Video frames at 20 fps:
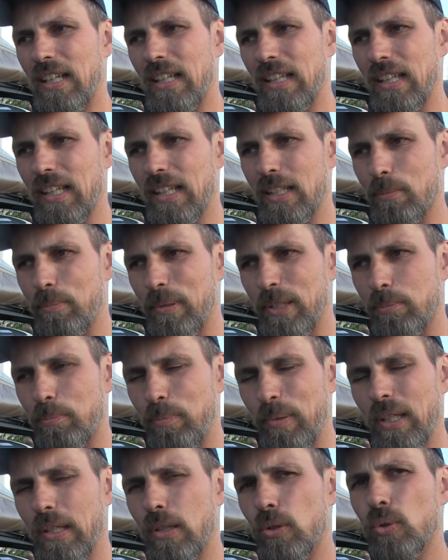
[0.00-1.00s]
a little bit
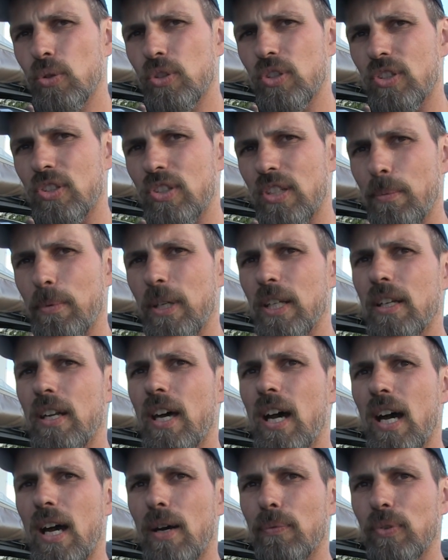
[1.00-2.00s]
below seven and
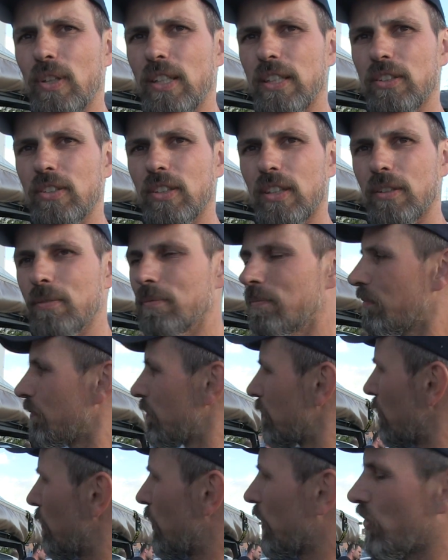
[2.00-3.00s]
a half liter.
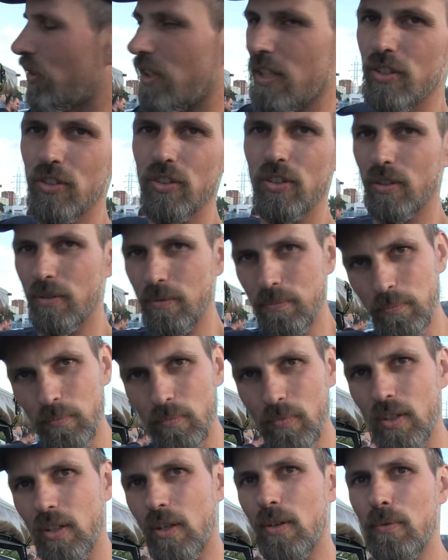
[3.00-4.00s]
Mm. With this
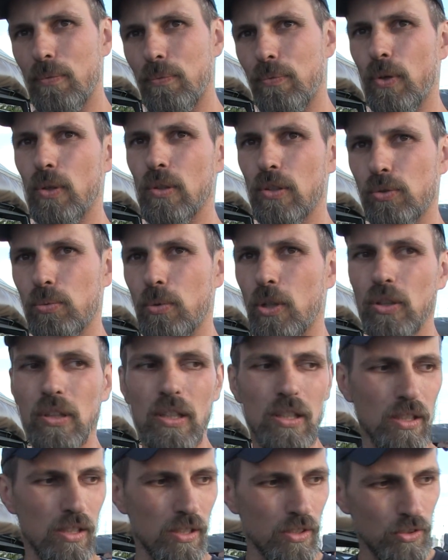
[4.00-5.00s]
full
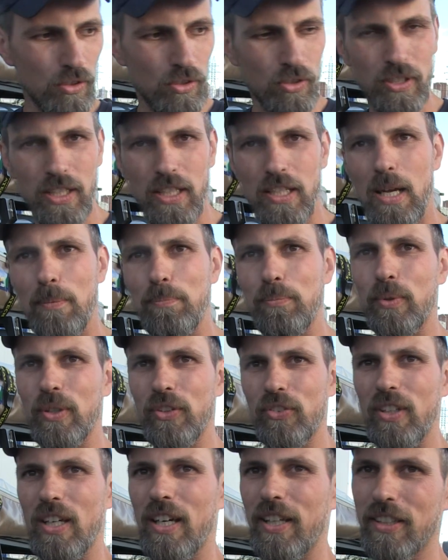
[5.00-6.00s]
throttle to get up
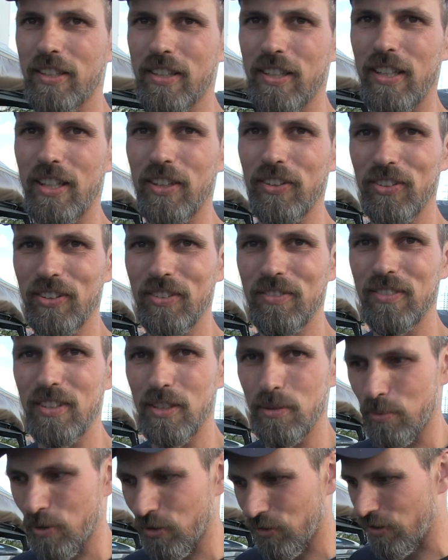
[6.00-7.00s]
with the other cars.
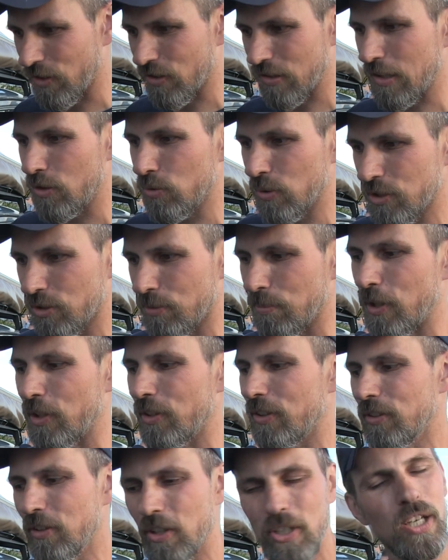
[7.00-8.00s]
It was the slowest
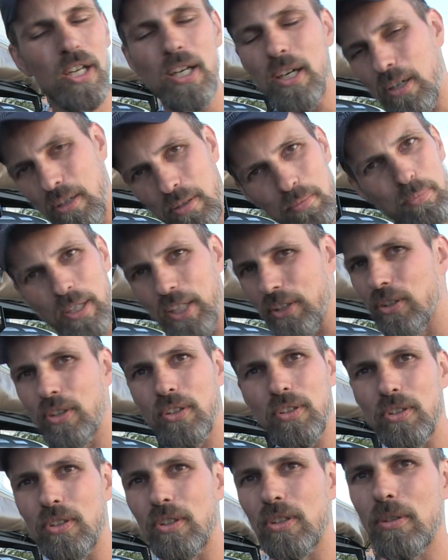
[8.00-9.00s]
one. But
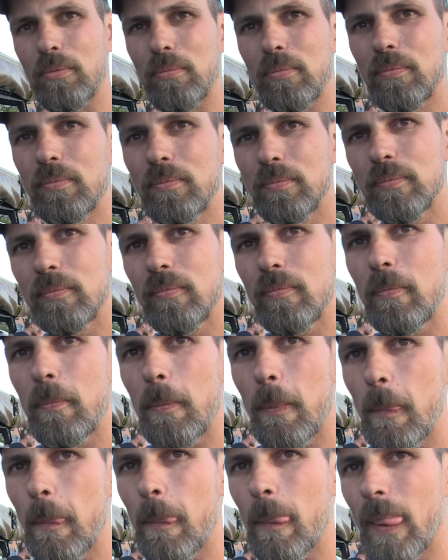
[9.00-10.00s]
it's with top roof
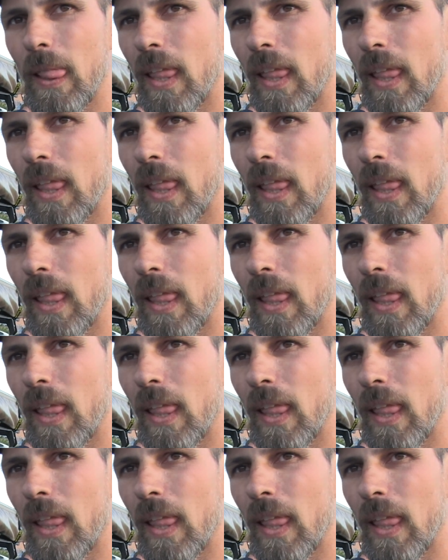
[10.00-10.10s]
tent.